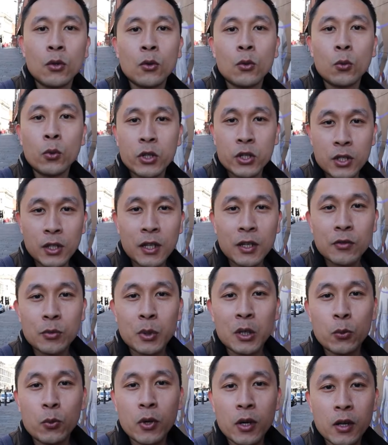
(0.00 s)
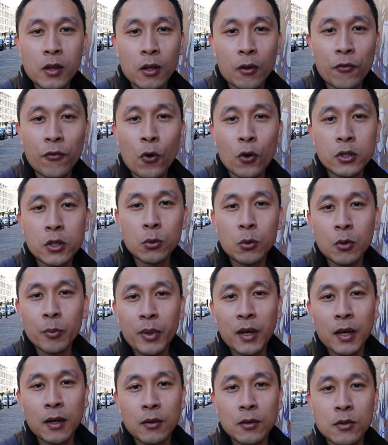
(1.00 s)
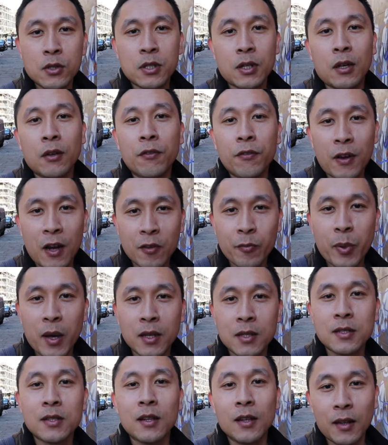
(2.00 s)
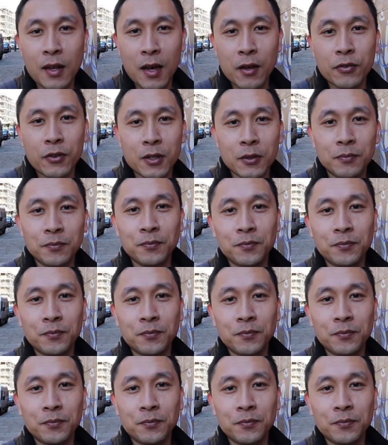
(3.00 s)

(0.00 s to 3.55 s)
which leaves me with £41 and 5 pence left.